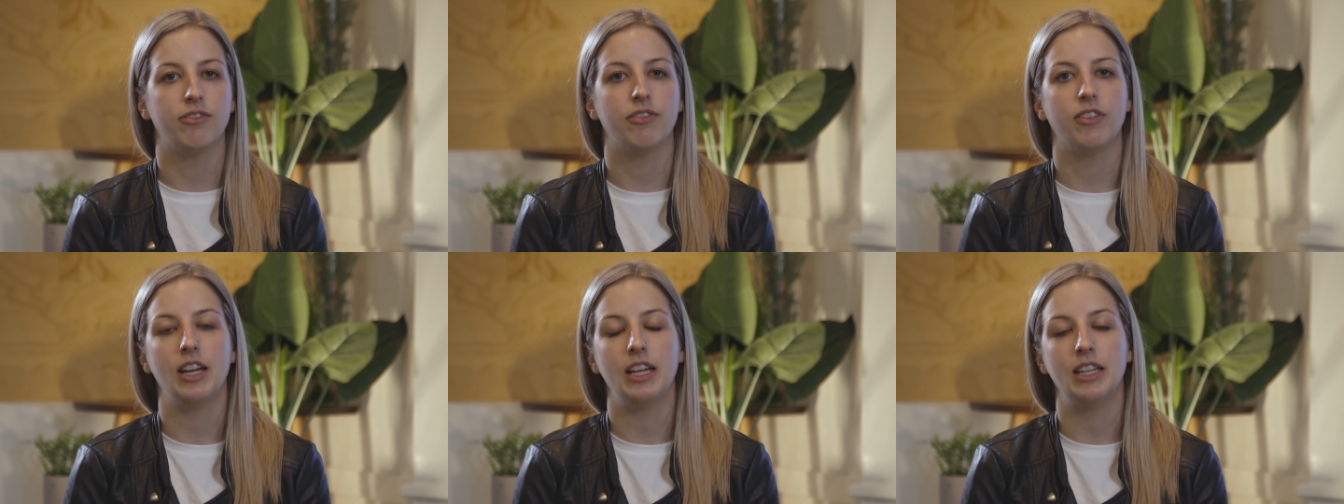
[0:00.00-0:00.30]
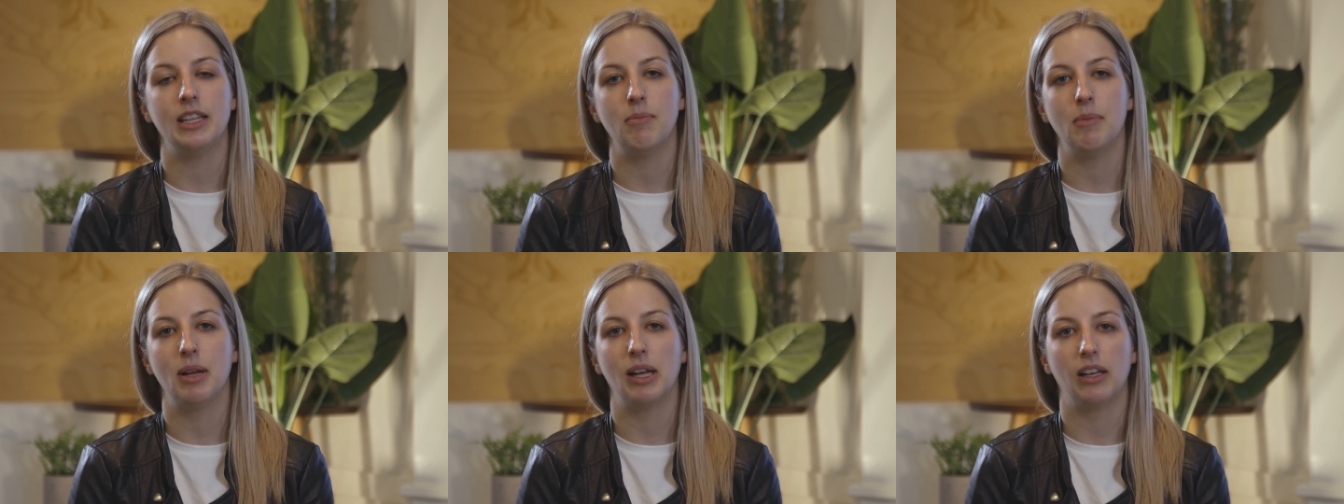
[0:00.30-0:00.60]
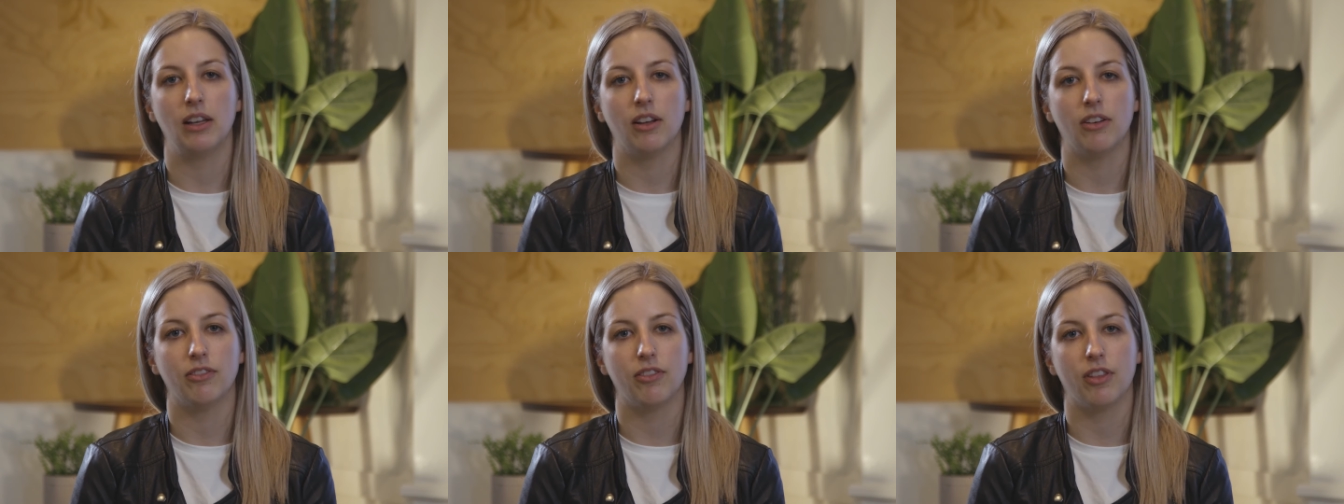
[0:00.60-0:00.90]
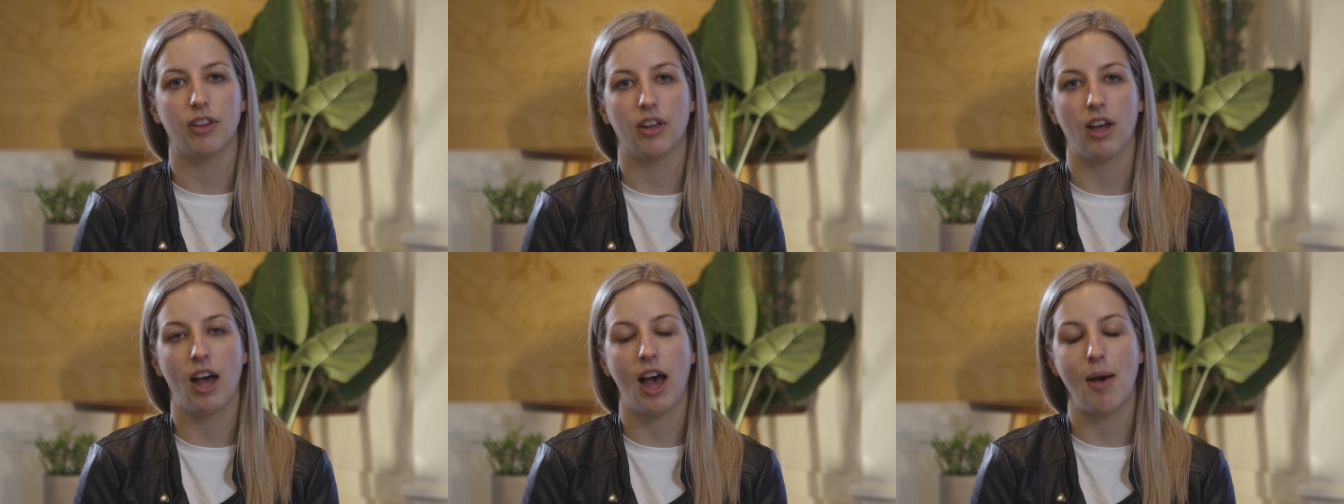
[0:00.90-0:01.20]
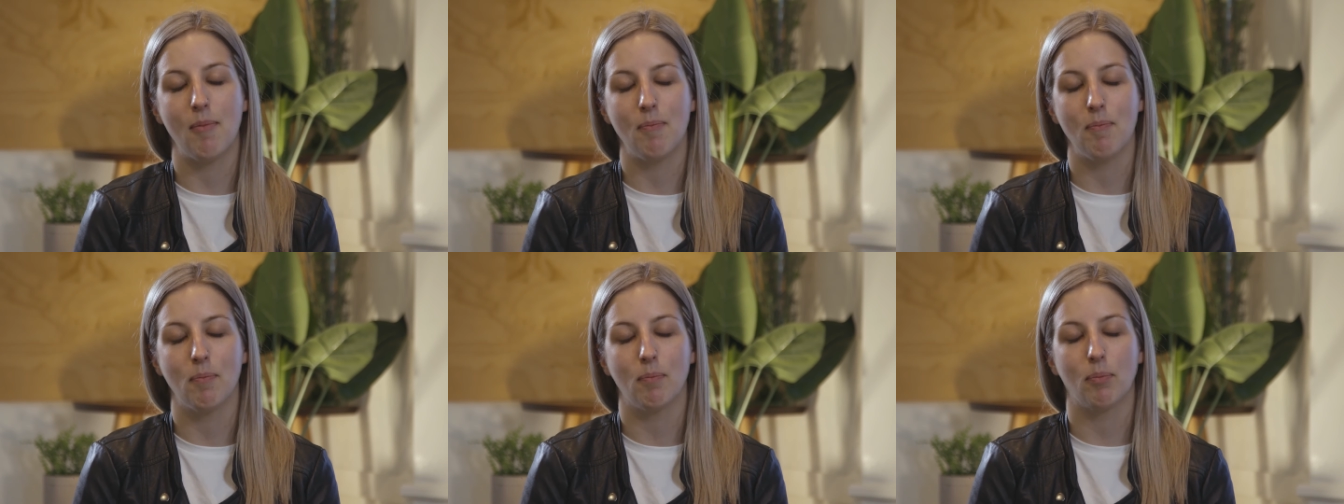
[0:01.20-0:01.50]
in the middle of
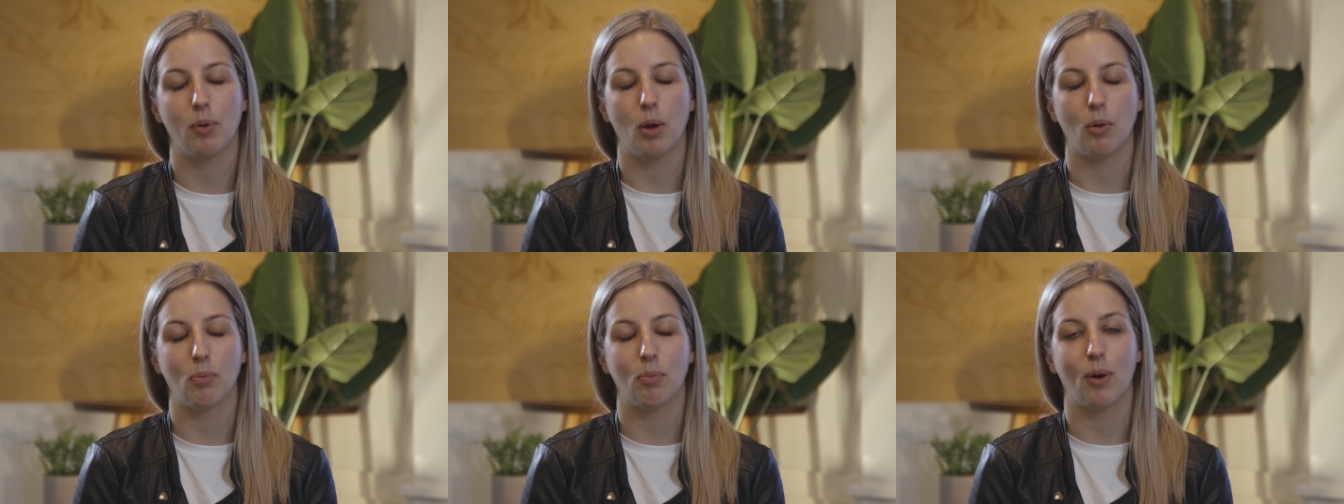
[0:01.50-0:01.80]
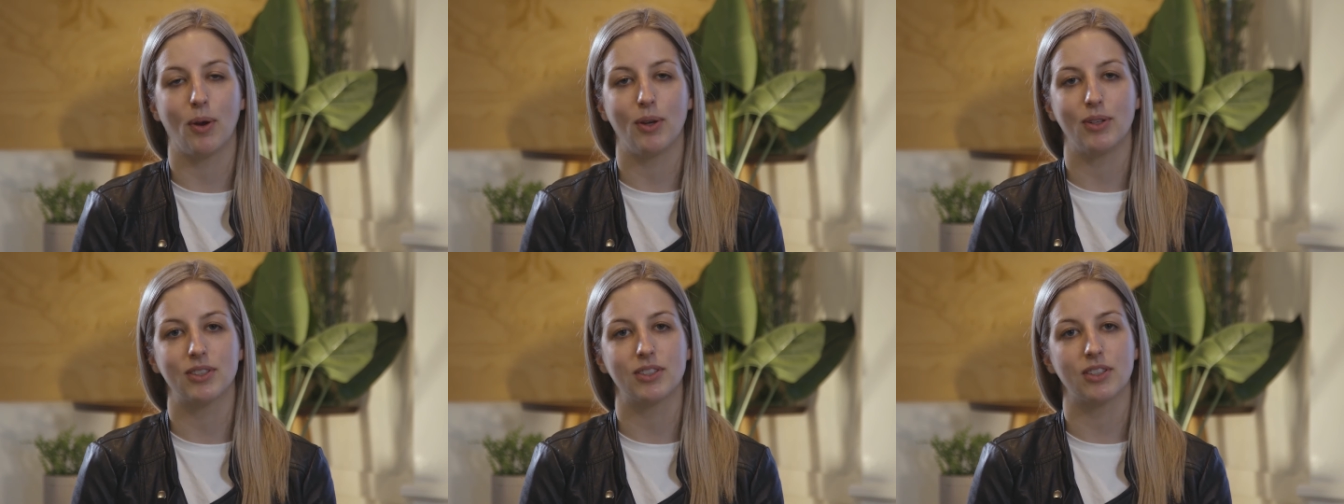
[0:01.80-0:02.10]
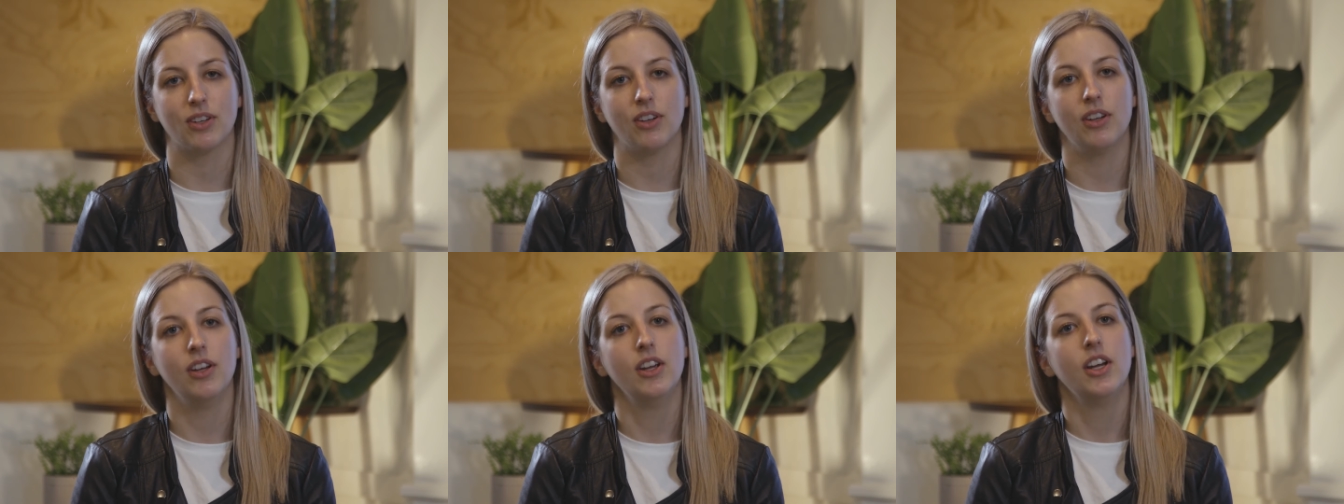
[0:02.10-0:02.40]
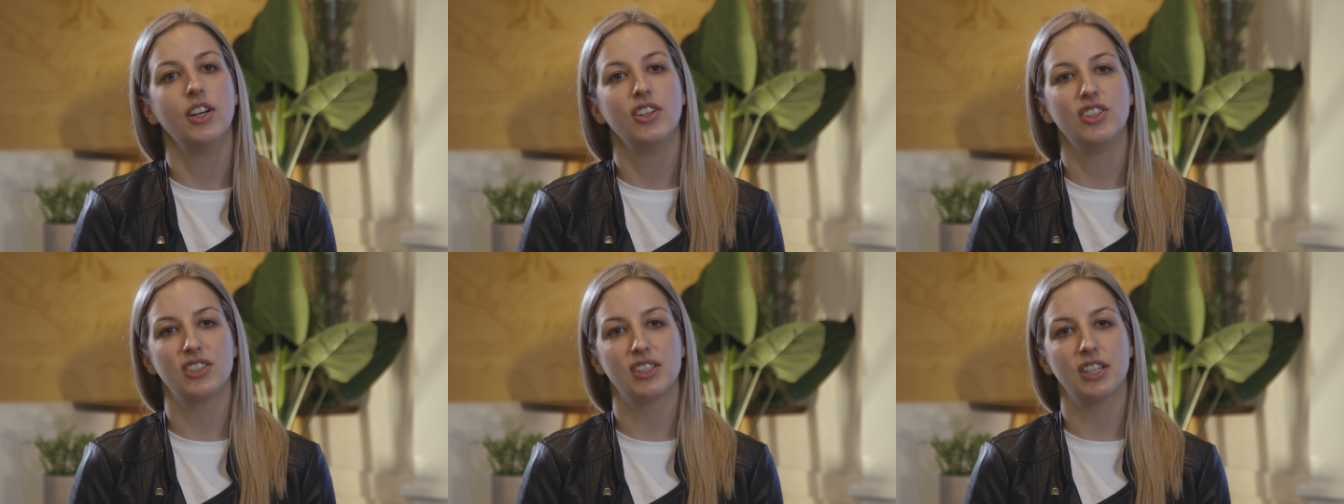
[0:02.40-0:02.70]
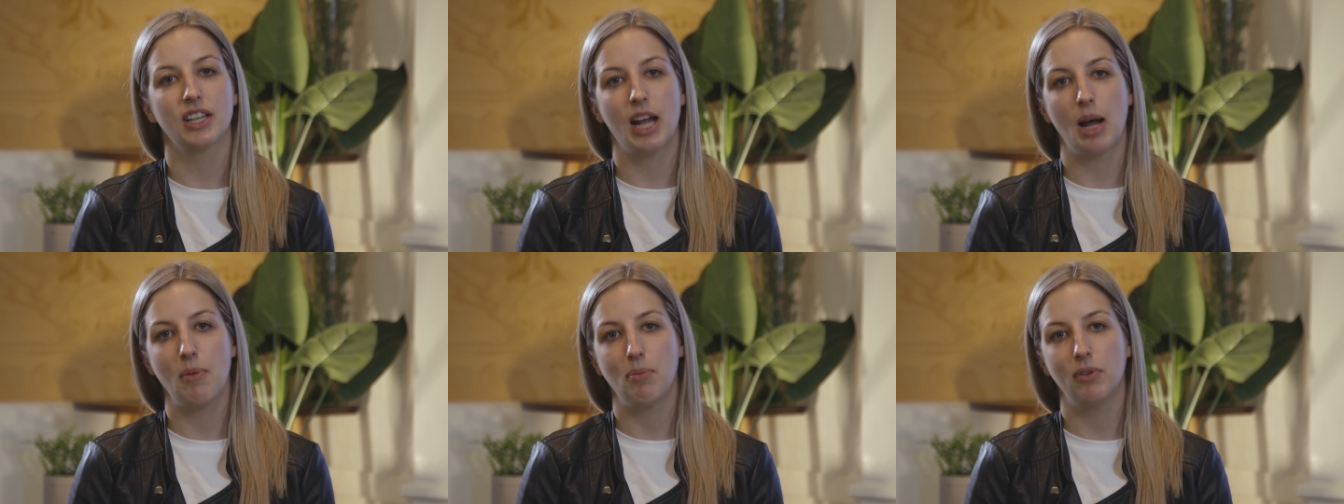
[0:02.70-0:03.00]
the blog post. So just
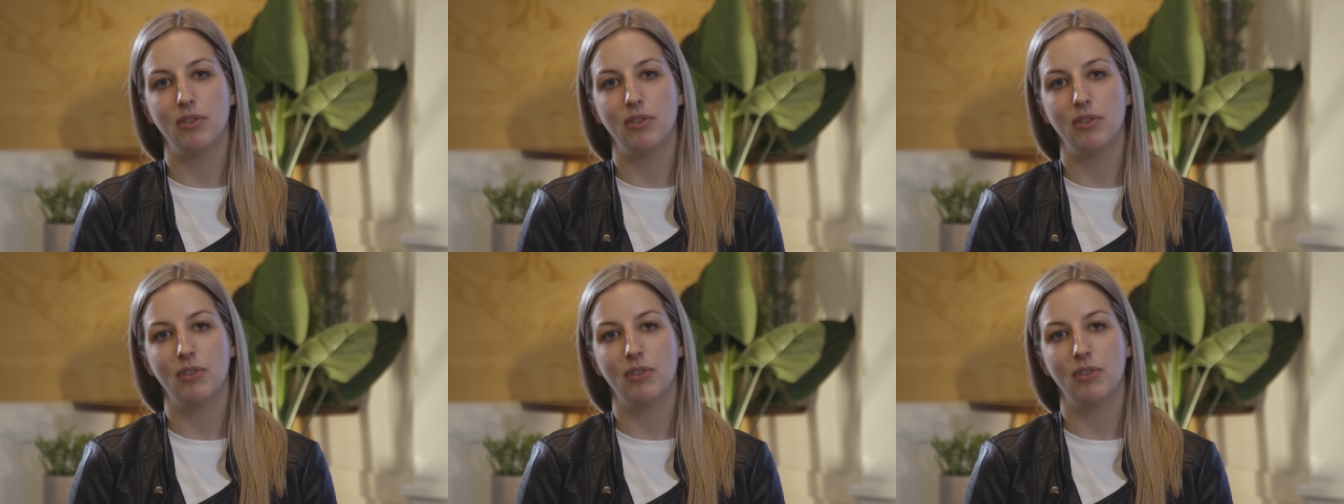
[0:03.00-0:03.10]
a couple